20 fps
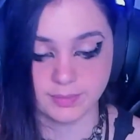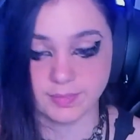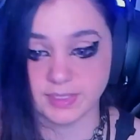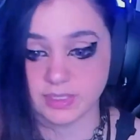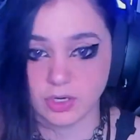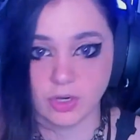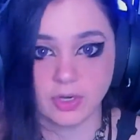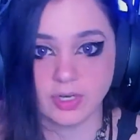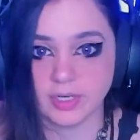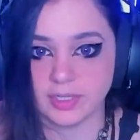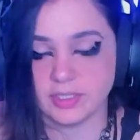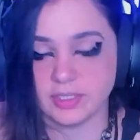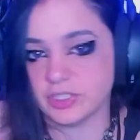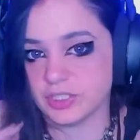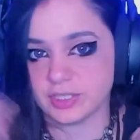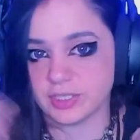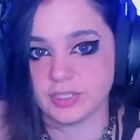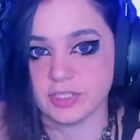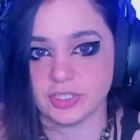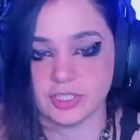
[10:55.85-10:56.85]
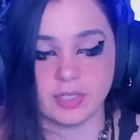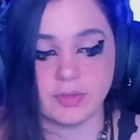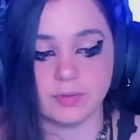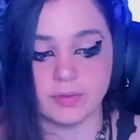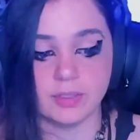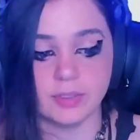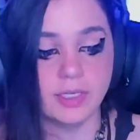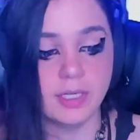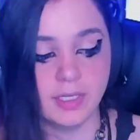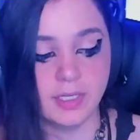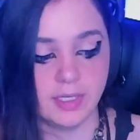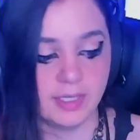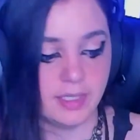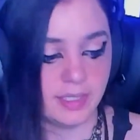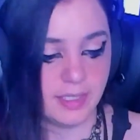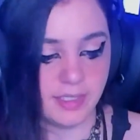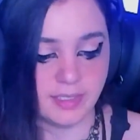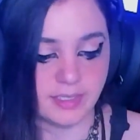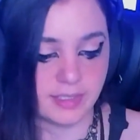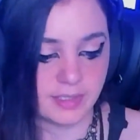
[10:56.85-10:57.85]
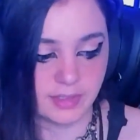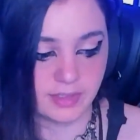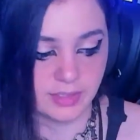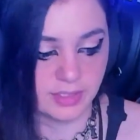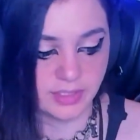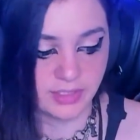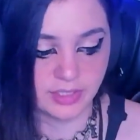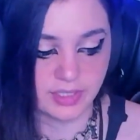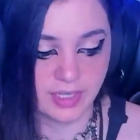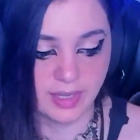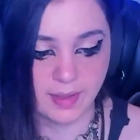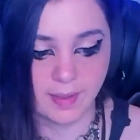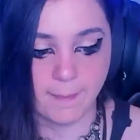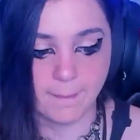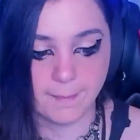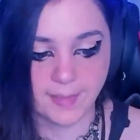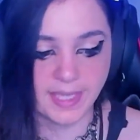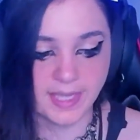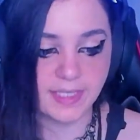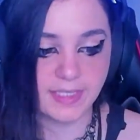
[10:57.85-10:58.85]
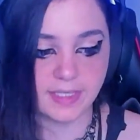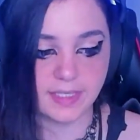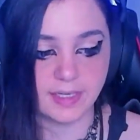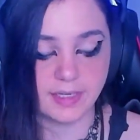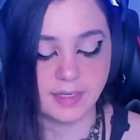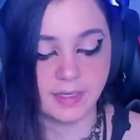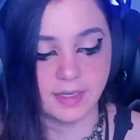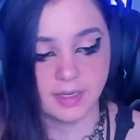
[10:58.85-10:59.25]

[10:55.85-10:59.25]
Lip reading: His art, just in general, is amazing.